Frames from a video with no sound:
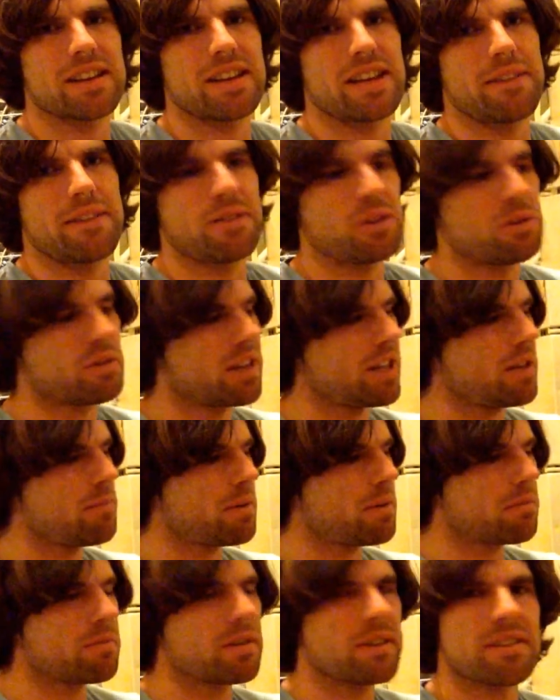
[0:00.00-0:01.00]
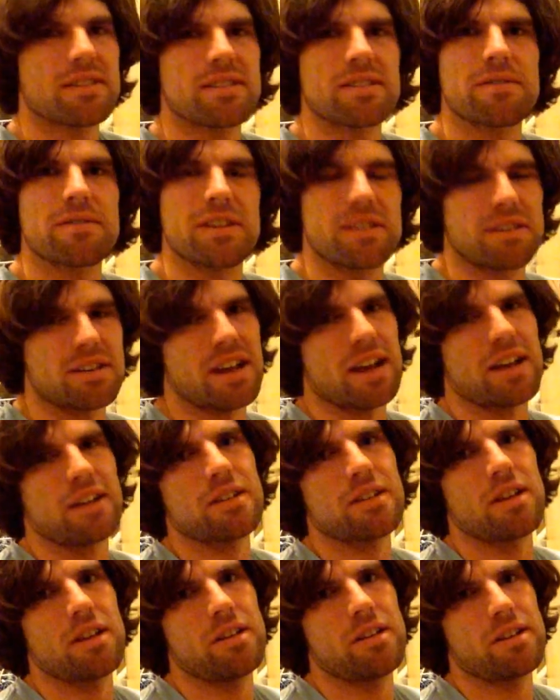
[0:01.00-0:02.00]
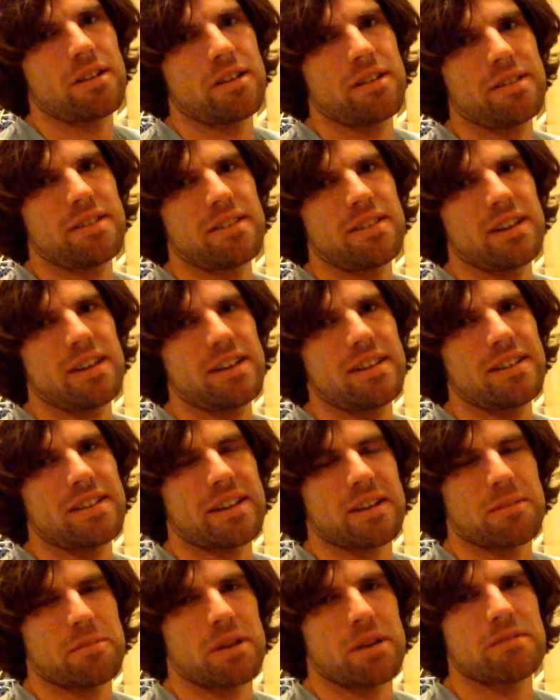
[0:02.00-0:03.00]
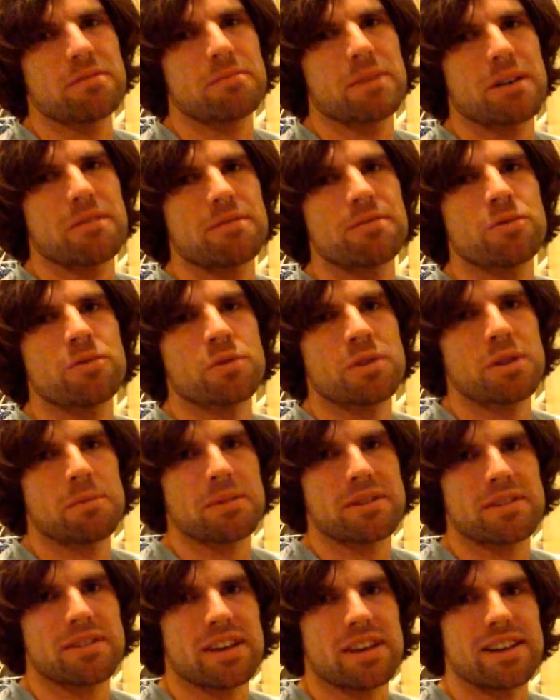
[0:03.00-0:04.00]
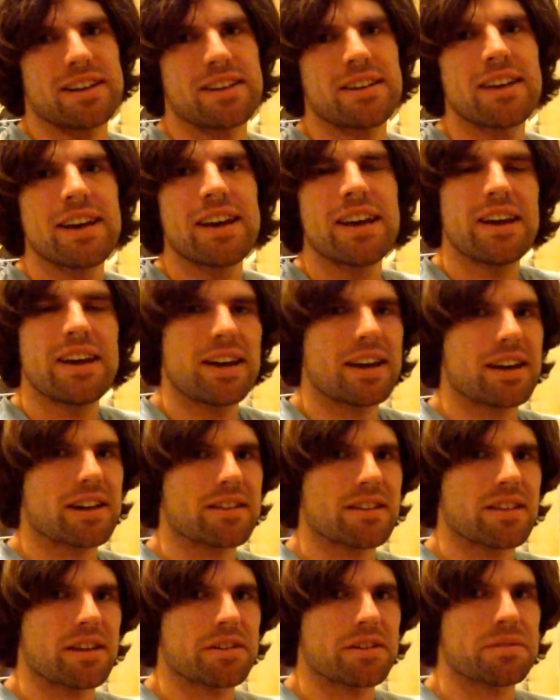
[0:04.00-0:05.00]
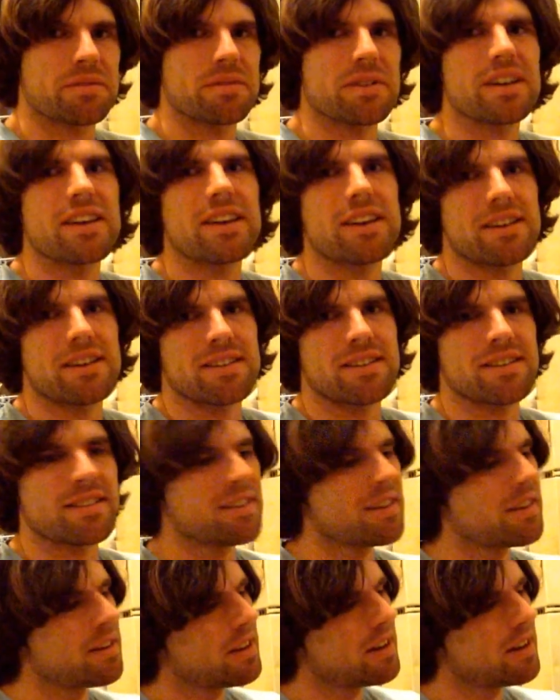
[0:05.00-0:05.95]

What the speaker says: If you keep it with sufficient alcohol content, like above about 40%, it can last for years.